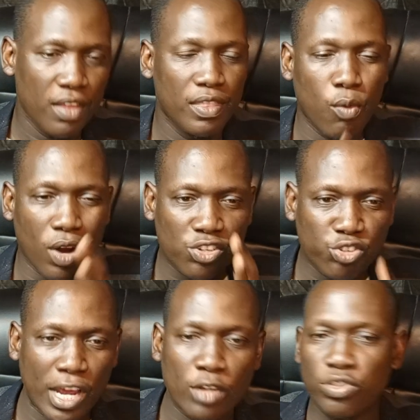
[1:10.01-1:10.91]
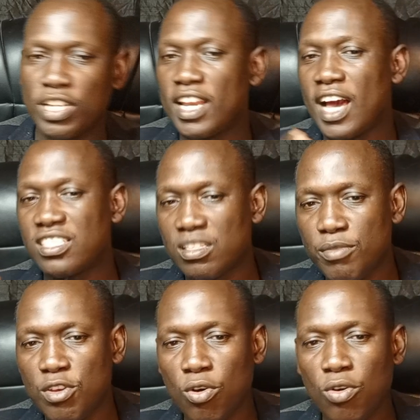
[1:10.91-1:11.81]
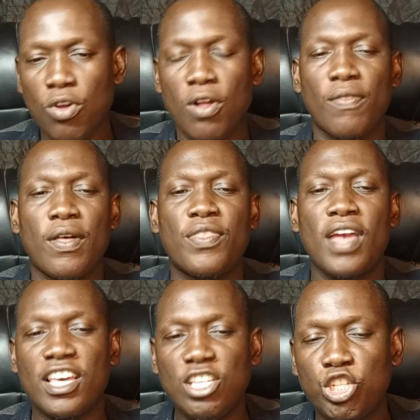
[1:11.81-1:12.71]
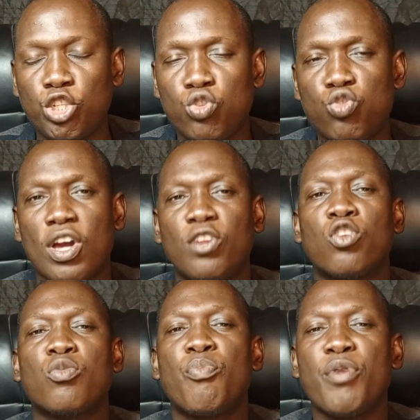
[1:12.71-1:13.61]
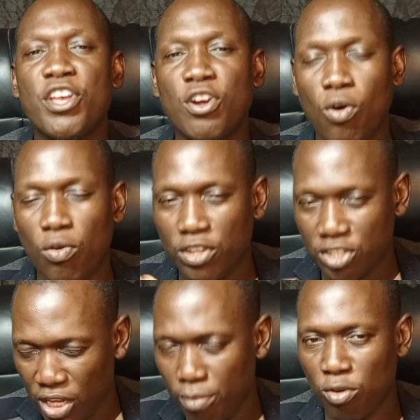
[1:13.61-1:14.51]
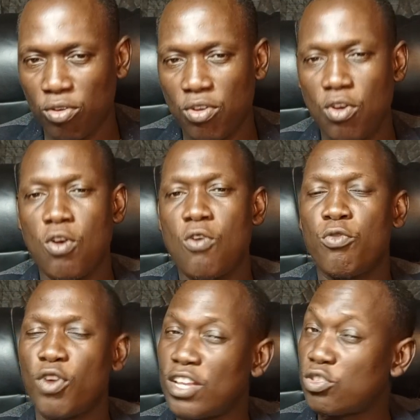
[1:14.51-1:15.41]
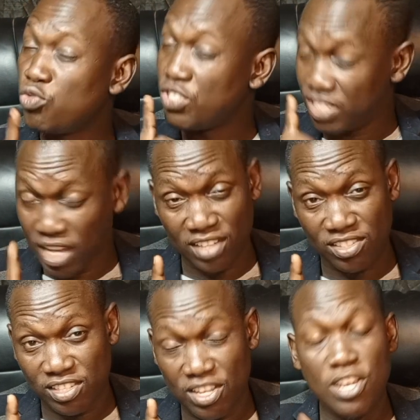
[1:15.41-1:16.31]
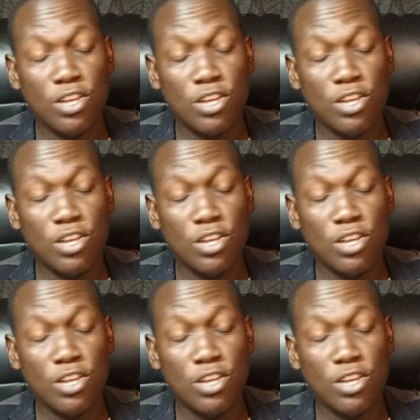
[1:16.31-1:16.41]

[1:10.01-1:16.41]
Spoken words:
They were trying to tell Azimio that there are issues you cannot bring on the table for us to discuss.